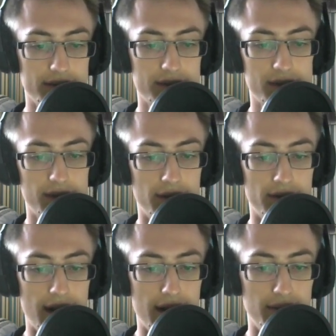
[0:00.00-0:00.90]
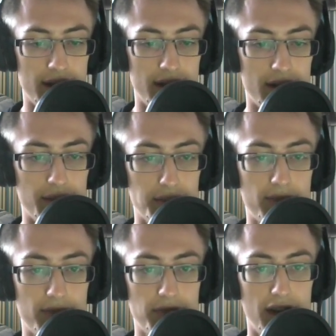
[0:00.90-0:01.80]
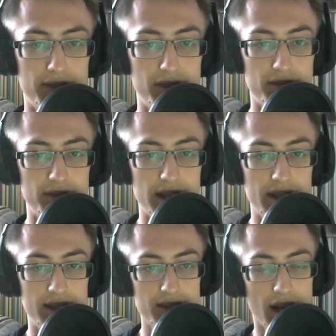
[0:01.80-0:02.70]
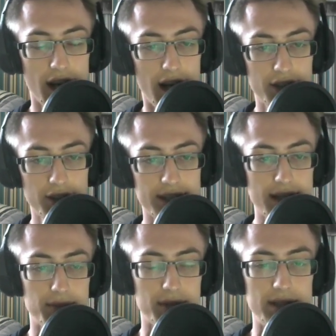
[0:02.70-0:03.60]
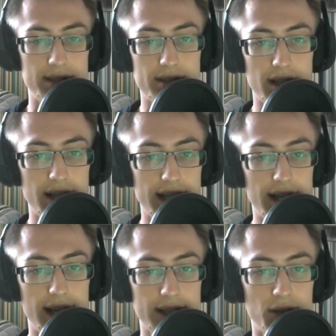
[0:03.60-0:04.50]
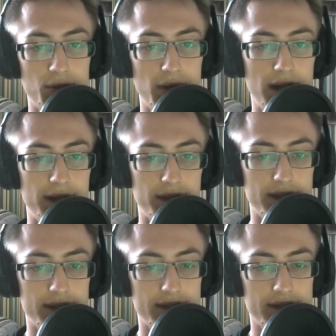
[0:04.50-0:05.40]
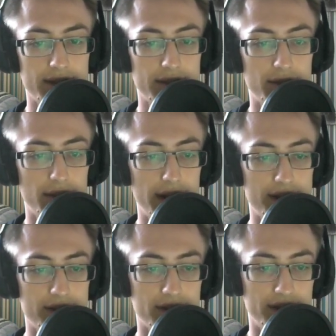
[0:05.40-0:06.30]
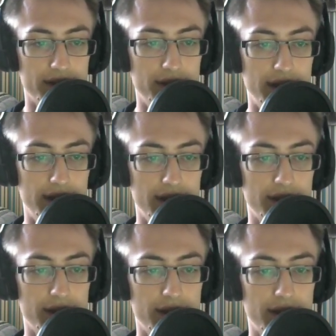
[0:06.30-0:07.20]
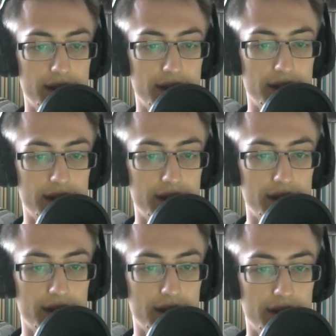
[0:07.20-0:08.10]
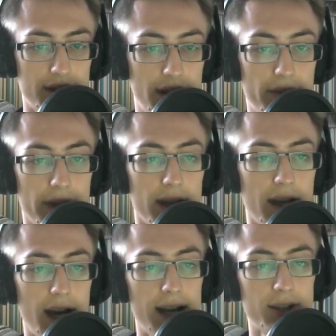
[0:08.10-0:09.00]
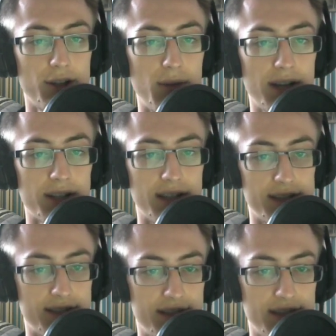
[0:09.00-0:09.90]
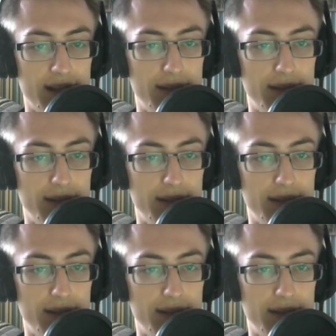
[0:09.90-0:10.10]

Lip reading: someone ramble on 500 years. A good example is at Colmarden. What am I actually trying to do here? Yeah, at Colmarden there's this